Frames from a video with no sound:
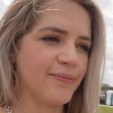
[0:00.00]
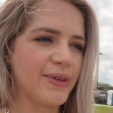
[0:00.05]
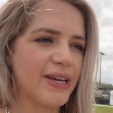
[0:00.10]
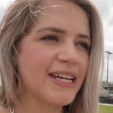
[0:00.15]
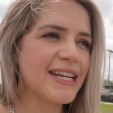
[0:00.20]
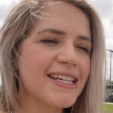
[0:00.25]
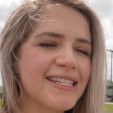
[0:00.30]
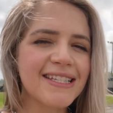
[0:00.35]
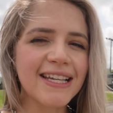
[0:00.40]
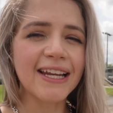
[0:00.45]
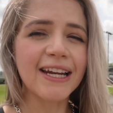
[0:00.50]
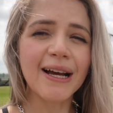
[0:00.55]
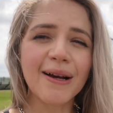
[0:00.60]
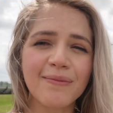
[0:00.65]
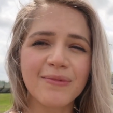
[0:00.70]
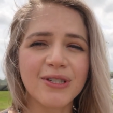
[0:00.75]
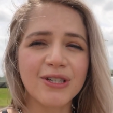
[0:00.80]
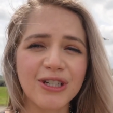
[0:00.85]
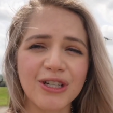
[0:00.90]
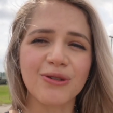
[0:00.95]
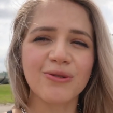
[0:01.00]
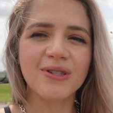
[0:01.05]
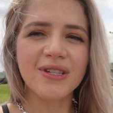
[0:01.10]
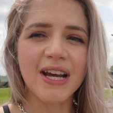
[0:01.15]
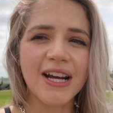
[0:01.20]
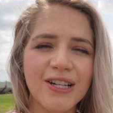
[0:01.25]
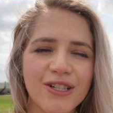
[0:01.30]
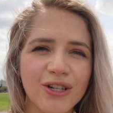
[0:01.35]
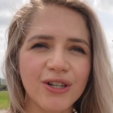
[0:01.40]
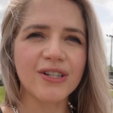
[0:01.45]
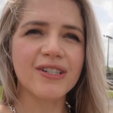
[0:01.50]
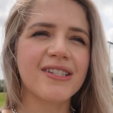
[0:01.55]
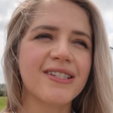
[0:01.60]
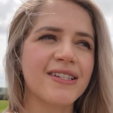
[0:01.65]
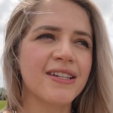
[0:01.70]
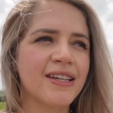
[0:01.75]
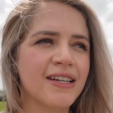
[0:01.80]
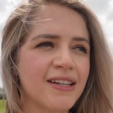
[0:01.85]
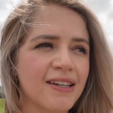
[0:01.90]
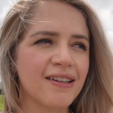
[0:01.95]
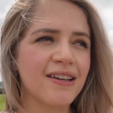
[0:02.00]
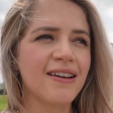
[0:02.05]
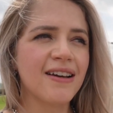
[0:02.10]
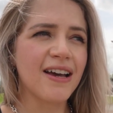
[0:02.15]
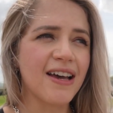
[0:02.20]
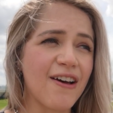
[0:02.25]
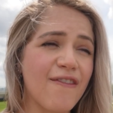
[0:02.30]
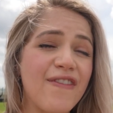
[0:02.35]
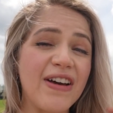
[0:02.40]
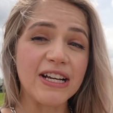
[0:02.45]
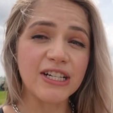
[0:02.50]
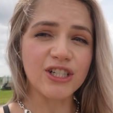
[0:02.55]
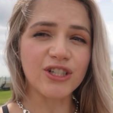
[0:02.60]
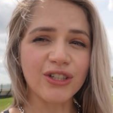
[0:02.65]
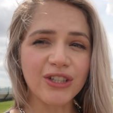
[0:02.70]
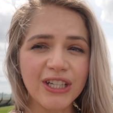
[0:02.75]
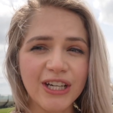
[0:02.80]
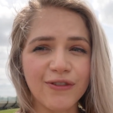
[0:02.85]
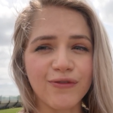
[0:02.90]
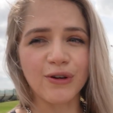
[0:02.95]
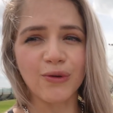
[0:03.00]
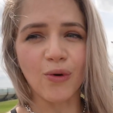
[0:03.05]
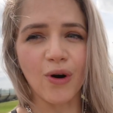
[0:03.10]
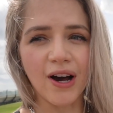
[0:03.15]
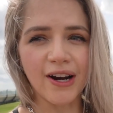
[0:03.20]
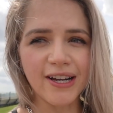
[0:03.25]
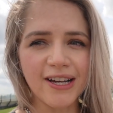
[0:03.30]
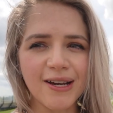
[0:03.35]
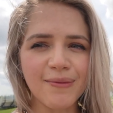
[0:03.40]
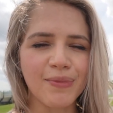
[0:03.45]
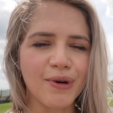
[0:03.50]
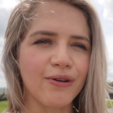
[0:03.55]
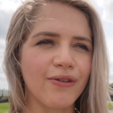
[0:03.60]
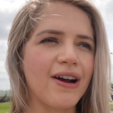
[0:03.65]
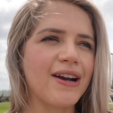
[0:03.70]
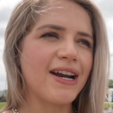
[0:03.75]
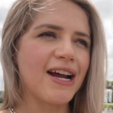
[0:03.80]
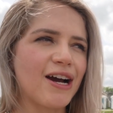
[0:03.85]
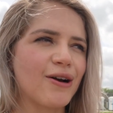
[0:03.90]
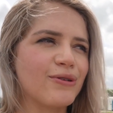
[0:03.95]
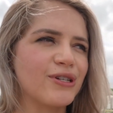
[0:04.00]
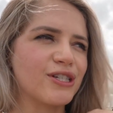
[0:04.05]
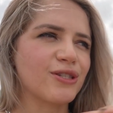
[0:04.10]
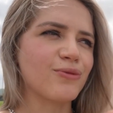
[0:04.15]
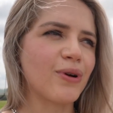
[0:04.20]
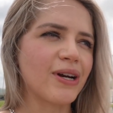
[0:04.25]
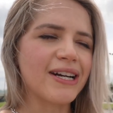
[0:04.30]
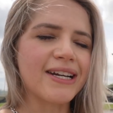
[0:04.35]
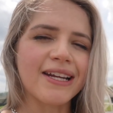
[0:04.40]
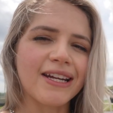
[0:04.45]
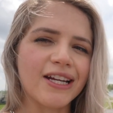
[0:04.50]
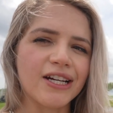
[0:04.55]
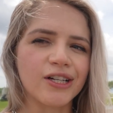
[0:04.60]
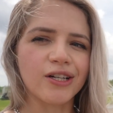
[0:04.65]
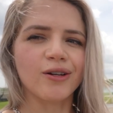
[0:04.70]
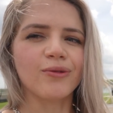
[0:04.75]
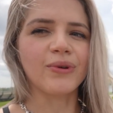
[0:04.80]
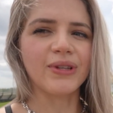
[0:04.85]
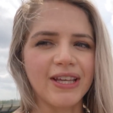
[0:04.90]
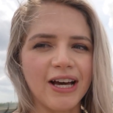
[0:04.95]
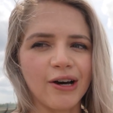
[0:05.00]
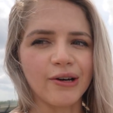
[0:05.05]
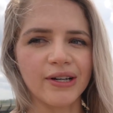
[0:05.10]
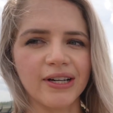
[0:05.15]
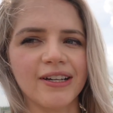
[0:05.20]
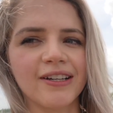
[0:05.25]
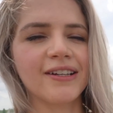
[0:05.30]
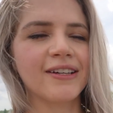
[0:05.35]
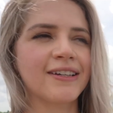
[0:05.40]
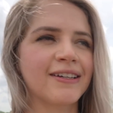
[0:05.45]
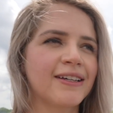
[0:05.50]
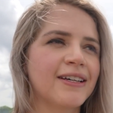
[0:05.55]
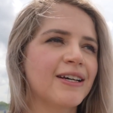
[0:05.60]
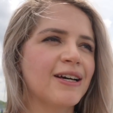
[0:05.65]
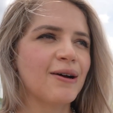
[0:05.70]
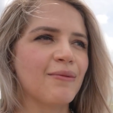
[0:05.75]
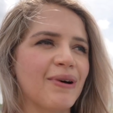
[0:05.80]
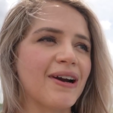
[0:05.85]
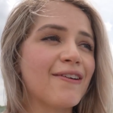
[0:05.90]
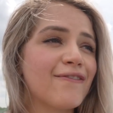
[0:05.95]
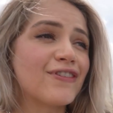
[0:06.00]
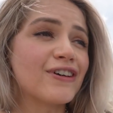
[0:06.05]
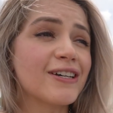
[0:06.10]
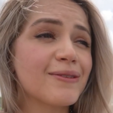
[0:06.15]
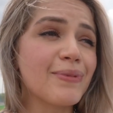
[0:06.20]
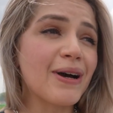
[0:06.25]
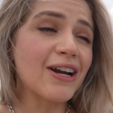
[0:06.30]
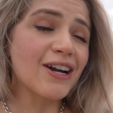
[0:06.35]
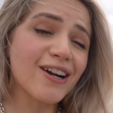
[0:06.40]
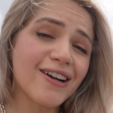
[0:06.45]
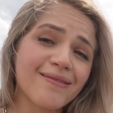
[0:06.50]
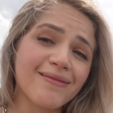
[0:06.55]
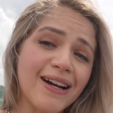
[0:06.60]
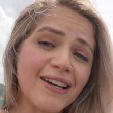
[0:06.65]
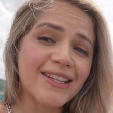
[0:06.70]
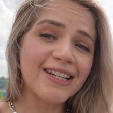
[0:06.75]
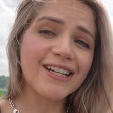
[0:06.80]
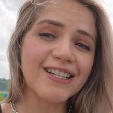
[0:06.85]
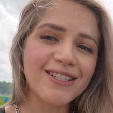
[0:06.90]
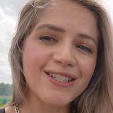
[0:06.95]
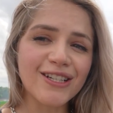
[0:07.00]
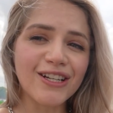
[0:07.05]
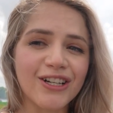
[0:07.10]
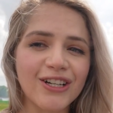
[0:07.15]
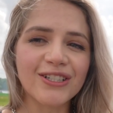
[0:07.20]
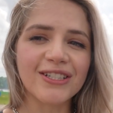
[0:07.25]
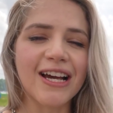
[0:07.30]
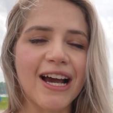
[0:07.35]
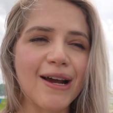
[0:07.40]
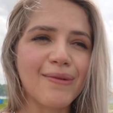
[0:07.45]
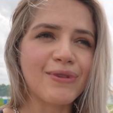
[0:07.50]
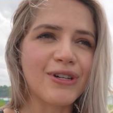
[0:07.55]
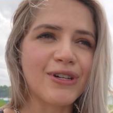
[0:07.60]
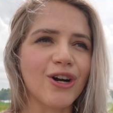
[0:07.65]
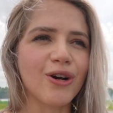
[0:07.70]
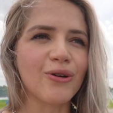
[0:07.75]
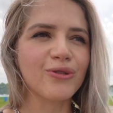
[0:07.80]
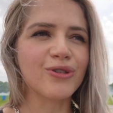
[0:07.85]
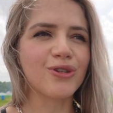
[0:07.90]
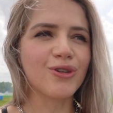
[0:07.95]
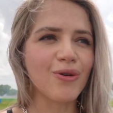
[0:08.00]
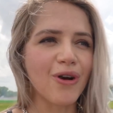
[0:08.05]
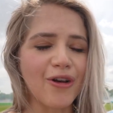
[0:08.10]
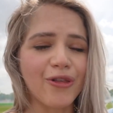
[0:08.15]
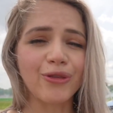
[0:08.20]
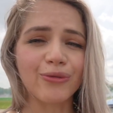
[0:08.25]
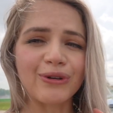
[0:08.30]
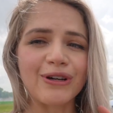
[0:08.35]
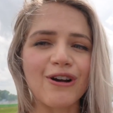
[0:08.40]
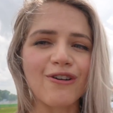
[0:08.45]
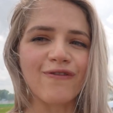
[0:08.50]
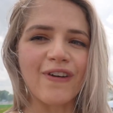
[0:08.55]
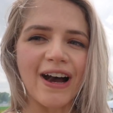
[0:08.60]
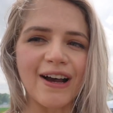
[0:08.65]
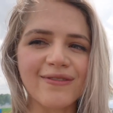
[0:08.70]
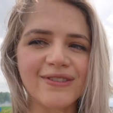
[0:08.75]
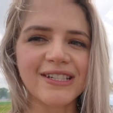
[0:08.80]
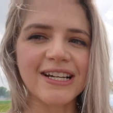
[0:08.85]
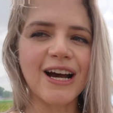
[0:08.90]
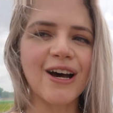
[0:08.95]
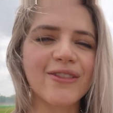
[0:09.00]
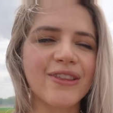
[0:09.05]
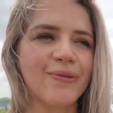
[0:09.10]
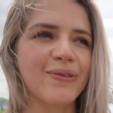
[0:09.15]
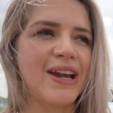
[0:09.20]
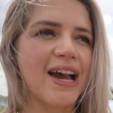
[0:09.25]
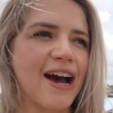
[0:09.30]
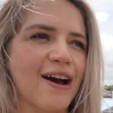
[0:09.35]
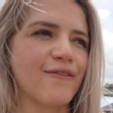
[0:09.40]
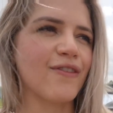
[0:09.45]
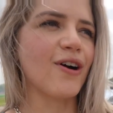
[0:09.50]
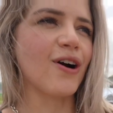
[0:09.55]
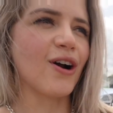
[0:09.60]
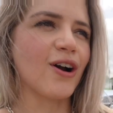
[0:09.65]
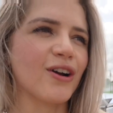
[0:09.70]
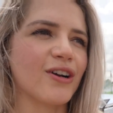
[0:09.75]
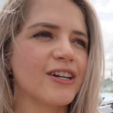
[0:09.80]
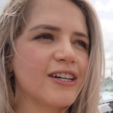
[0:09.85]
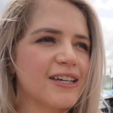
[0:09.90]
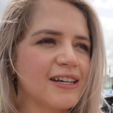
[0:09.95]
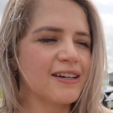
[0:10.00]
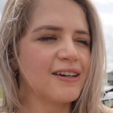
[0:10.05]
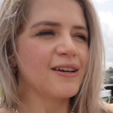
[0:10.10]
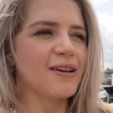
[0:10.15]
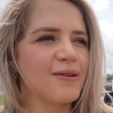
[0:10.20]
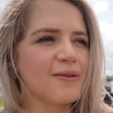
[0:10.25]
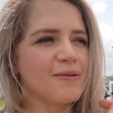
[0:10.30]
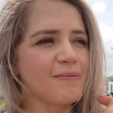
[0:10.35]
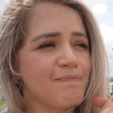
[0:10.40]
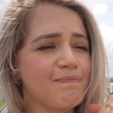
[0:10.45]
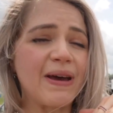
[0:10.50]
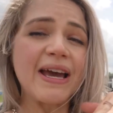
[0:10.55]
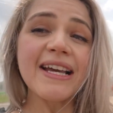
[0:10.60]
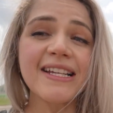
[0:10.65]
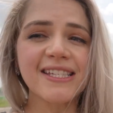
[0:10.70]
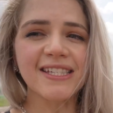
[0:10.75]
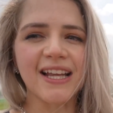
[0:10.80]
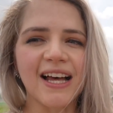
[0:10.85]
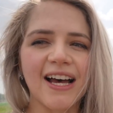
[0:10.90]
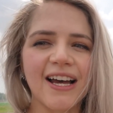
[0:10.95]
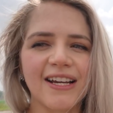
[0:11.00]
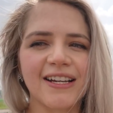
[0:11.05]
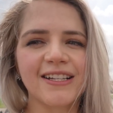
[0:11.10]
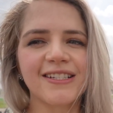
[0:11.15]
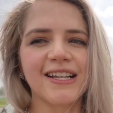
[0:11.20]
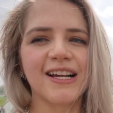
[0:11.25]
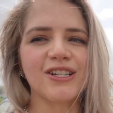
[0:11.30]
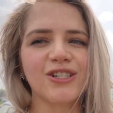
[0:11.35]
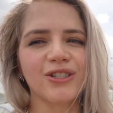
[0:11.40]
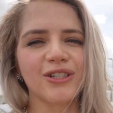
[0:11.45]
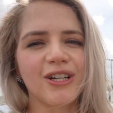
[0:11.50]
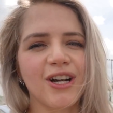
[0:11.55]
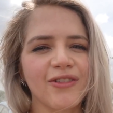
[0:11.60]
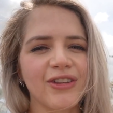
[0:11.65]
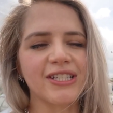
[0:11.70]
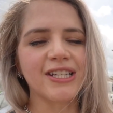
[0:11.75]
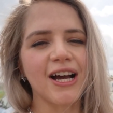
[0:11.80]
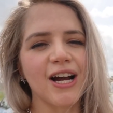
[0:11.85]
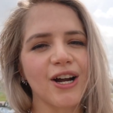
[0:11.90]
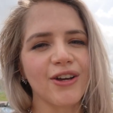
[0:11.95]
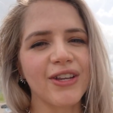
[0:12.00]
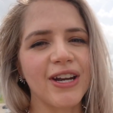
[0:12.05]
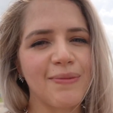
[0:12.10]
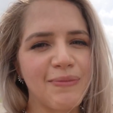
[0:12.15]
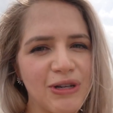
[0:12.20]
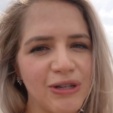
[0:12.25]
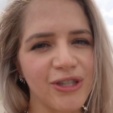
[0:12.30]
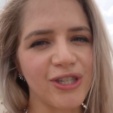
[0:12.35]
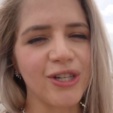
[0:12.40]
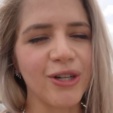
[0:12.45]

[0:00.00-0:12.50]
It is set up to use nitrous eventually if we want it, but right now we just want to get it good without it. But I'm feeling better. I think it's a good time to our 305s now that we have our baseline essentially on the tire that I'm used